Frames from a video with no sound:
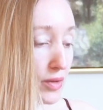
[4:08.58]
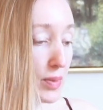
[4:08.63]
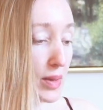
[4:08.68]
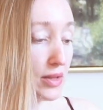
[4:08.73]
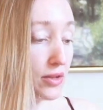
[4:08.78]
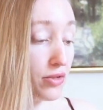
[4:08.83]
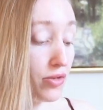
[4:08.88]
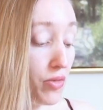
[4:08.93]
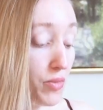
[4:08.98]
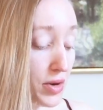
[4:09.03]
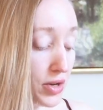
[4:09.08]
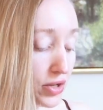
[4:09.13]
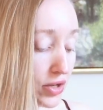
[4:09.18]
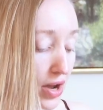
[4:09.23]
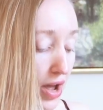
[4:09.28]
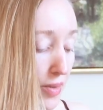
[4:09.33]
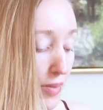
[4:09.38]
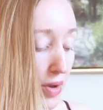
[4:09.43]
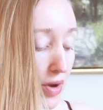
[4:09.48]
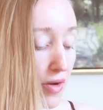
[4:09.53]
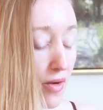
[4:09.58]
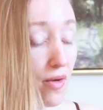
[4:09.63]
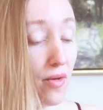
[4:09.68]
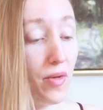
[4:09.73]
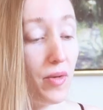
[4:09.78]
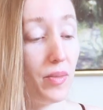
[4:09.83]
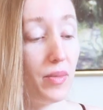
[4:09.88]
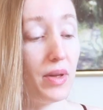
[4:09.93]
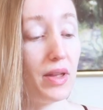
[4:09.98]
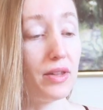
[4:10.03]
spent so much time at
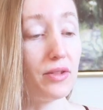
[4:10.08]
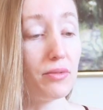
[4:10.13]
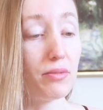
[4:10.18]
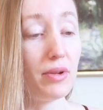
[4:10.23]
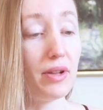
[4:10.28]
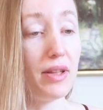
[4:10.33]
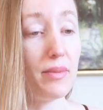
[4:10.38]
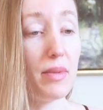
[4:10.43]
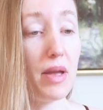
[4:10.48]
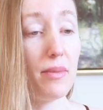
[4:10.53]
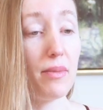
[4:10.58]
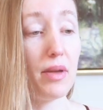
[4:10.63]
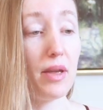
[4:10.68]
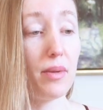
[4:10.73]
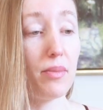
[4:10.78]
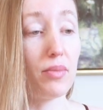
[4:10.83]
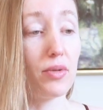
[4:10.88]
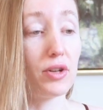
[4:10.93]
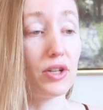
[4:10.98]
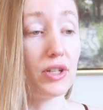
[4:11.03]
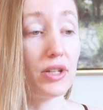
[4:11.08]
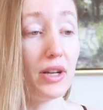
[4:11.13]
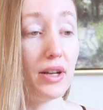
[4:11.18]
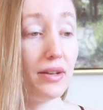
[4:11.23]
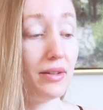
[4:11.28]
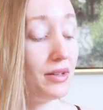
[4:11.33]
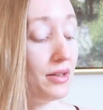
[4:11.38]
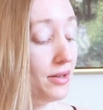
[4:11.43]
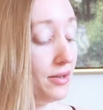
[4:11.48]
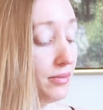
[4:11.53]
home, it's really made me
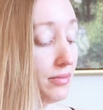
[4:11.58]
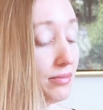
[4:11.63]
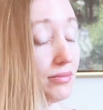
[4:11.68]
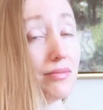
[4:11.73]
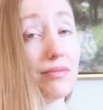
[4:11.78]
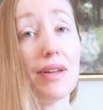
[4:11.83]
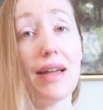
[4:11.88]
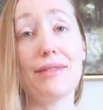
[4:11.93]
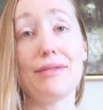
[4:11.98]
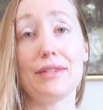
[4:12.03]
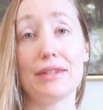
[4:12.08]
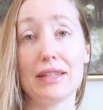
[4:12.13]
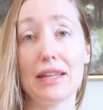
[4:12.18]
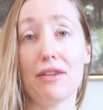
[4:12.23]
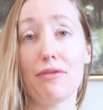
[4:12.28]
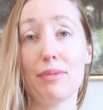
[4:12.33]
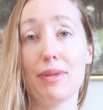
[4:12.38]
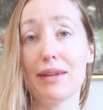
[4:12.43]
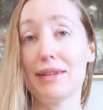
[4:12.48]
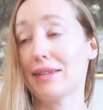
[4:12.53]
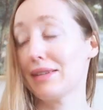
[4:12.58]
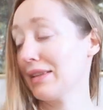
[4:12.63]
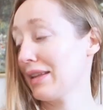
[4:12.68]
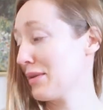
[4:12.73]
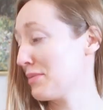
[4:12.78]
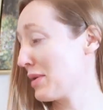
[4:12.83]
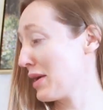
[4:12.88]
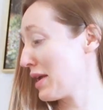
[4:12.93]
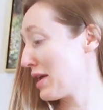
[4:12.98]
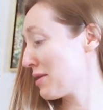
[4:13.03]
appreciate, you know, having a safe place to
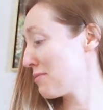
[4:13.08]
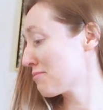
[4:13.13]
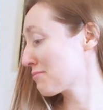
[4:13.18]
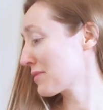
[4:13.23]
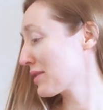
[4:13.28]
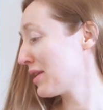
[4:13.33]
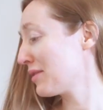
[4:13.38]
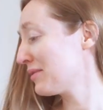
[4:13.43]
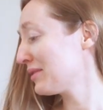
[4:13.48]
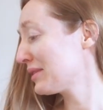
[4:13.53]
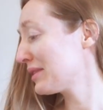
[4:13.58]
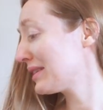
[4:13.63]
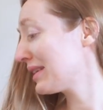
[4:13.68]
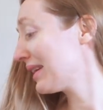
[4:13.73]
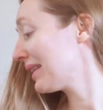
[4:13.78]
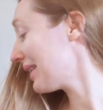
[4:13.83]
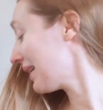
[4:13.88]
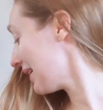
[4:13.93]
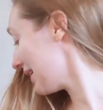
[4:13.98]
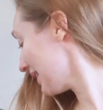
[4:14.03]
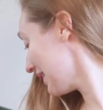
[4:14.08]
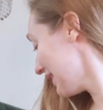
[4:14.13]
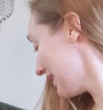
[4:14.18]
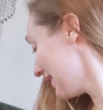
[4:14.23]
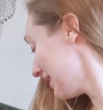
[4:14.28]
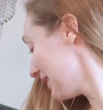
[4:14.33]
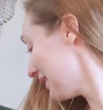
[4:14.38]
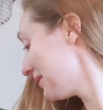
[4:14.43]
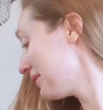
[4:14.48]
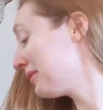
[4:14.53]
lay my head. I will say that.
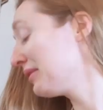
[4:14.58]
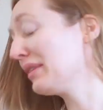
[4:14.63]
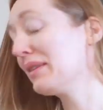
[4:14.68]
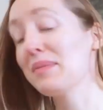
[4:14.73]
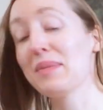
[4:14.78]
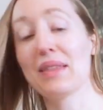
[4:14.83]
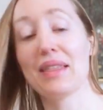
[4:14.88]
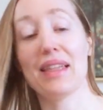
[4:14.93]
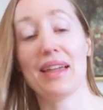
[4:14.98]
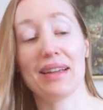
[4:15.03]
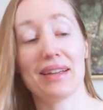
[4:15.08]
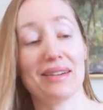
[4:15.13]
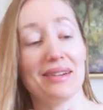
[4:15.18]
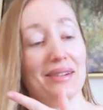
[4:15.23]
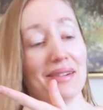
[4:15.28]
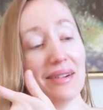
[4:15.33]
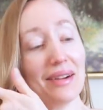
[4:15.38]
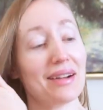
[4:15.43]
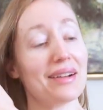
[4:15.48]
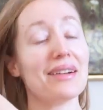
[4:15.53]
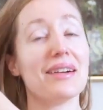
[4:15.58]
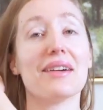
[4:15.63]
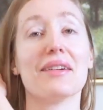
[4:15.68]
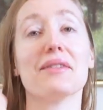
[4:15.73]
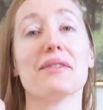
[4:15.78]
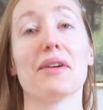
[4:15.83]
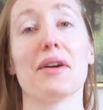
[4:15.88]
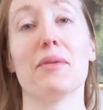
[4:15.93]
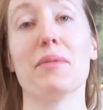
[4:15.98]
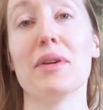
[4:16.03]
Really been like, oh,
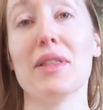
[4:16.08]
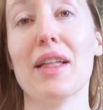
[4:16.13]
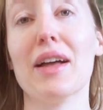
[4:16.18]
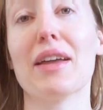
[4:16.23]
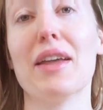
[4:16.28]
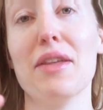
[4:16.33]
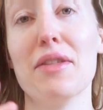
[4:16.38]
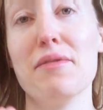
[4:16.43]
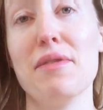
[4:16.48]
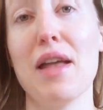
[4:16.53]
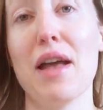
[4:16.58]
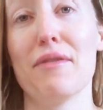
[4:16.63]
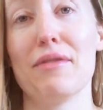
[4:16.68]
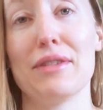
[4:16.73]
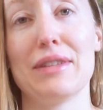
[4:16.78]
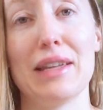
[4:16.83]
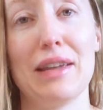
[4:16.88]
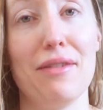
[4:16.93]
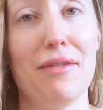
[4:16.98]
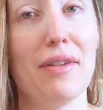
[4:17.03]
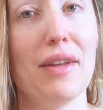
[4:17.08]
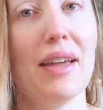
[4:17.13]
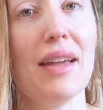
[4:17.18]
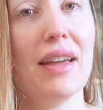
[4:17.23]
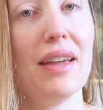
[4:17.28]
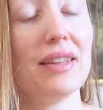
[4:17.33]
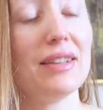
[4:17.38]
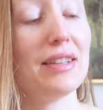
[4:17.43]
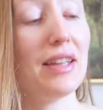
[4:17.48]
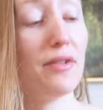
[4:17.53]
aren't we lucky that we have a safe
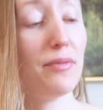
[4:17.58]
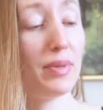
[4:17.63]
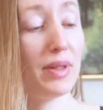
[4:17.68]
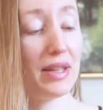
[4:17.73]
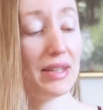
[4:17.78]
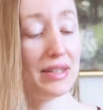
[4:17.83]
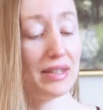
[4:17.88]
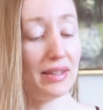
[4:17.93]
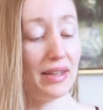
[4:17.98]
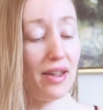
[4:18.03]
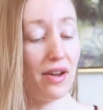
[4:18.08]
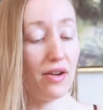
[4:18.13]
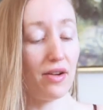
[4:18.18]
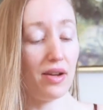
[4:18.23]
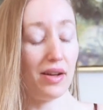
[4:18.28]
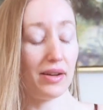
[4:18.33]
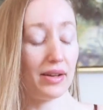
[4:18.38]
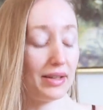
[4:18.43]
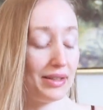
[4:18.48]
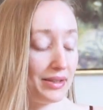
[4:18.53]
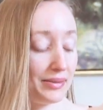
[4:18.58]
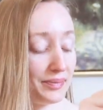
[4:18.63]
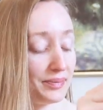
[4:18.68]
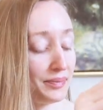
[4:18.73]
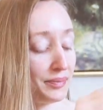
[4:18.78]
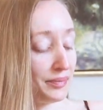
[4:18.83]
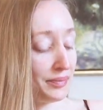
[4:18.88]
place to lay our noggins.